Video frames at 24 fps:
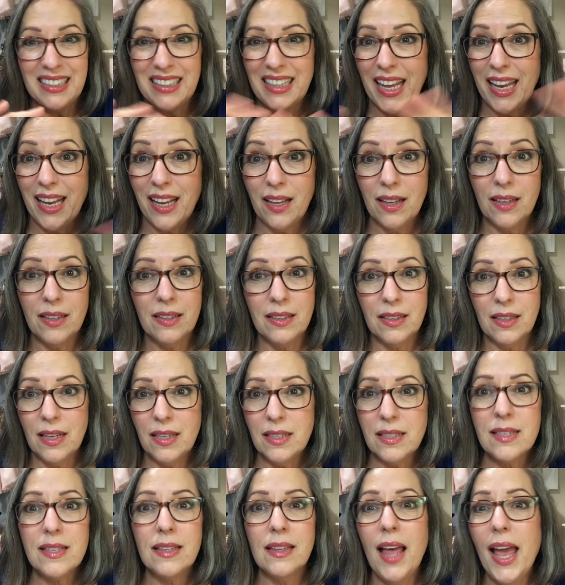like
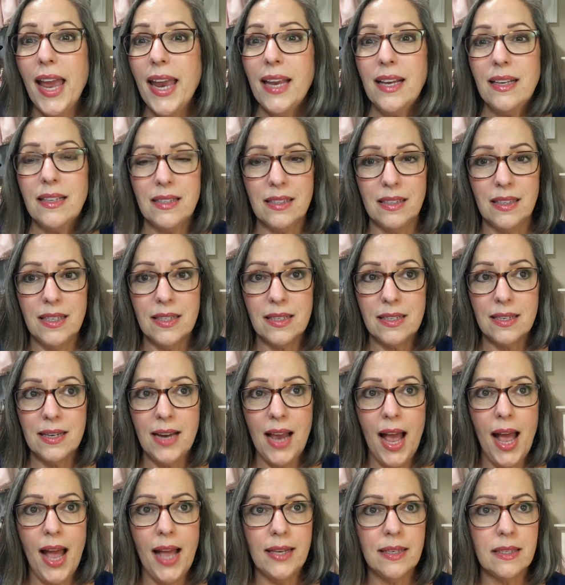it's light. It's
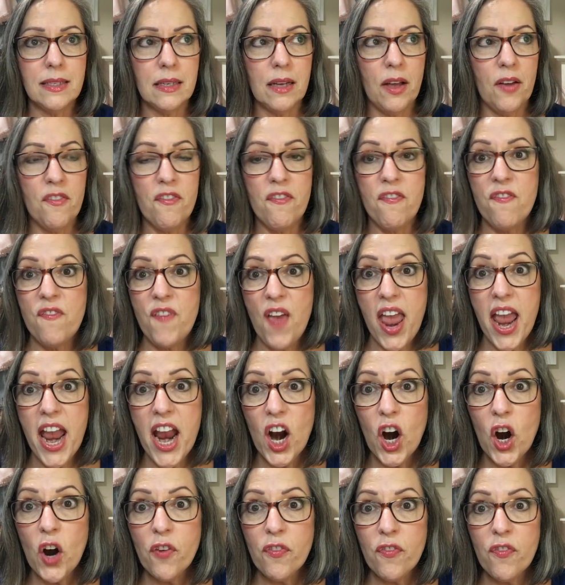not
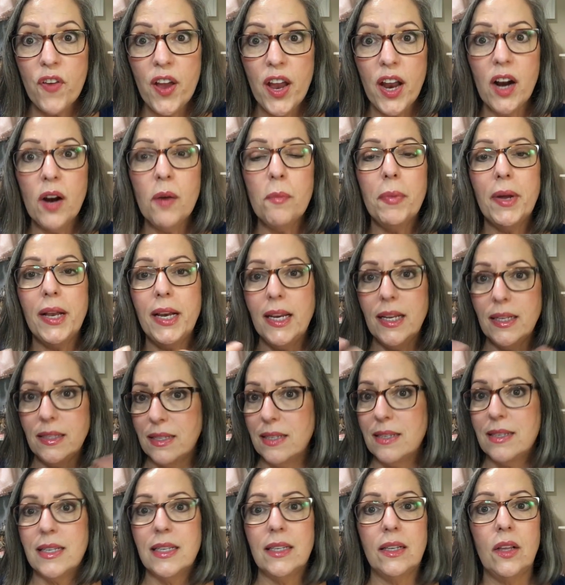fair, fair, but
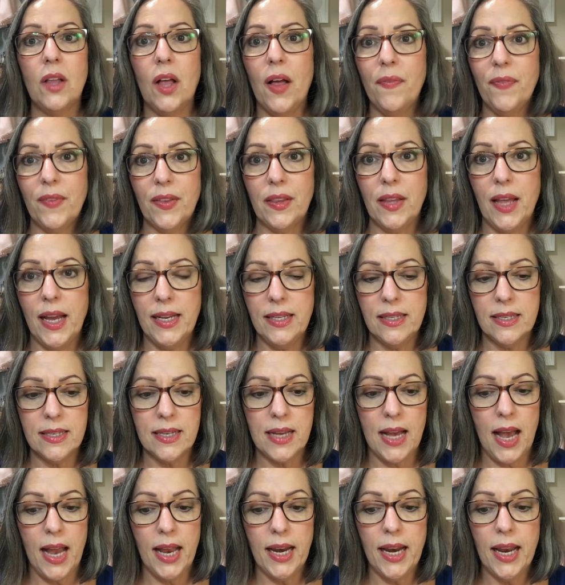it's still on the light
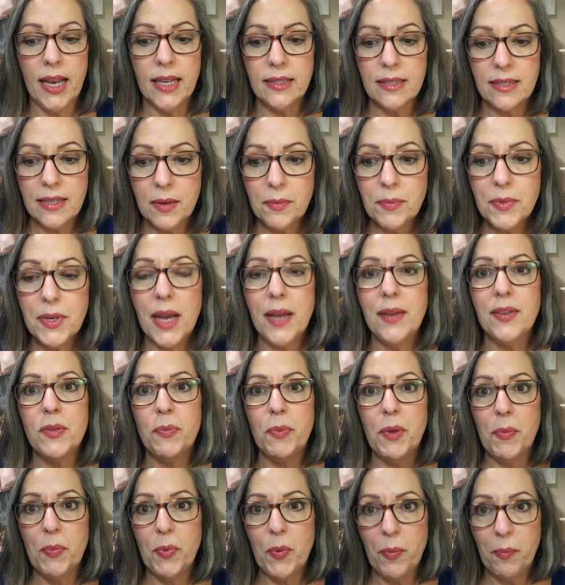side. And sometimes
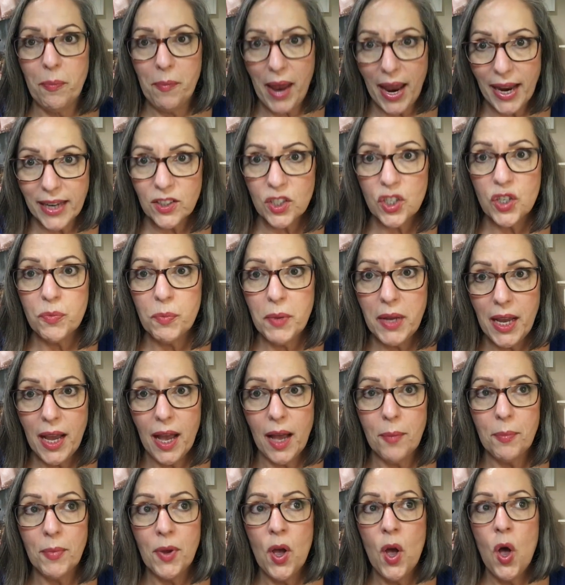people match me
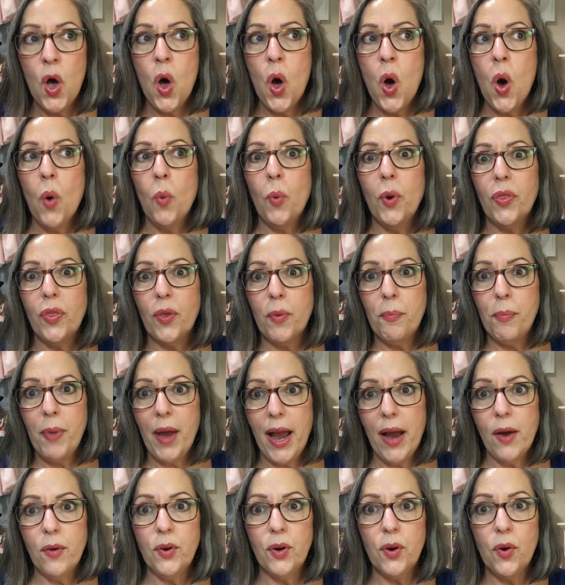up with a
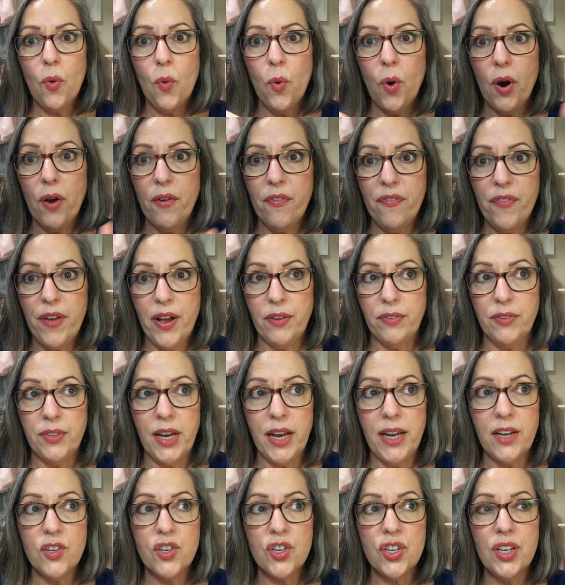powder or a
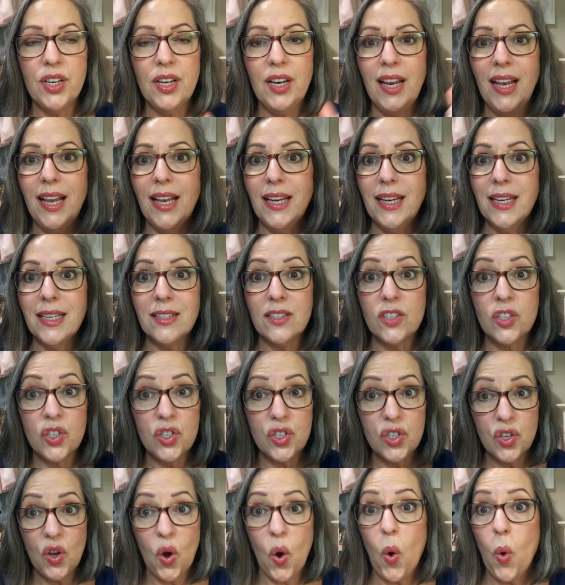foundation and it's
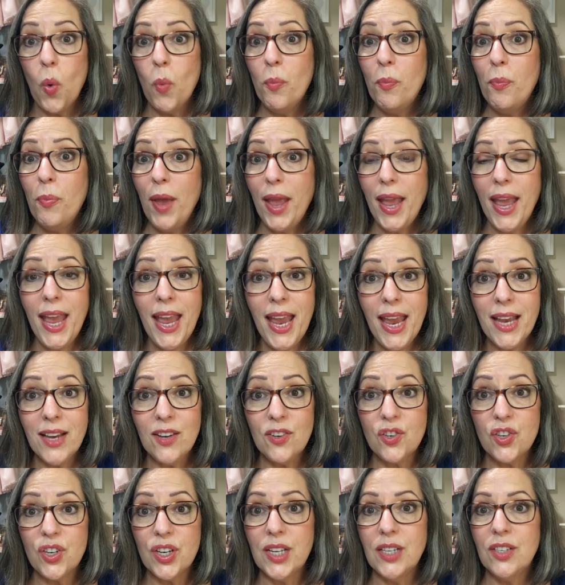so
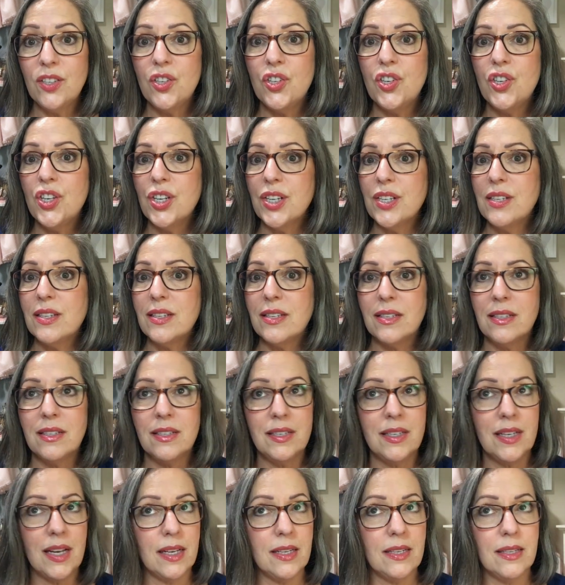beige. It just
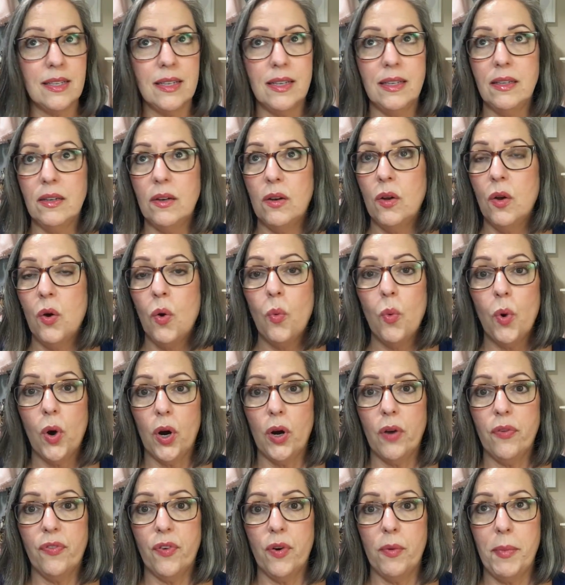doesn't
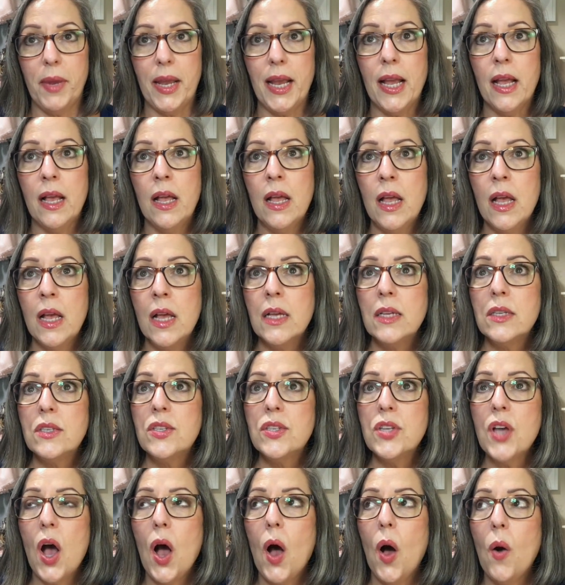work for me.
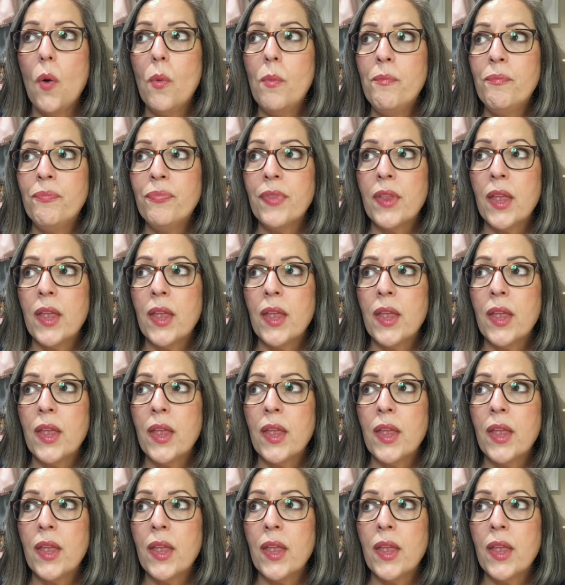So,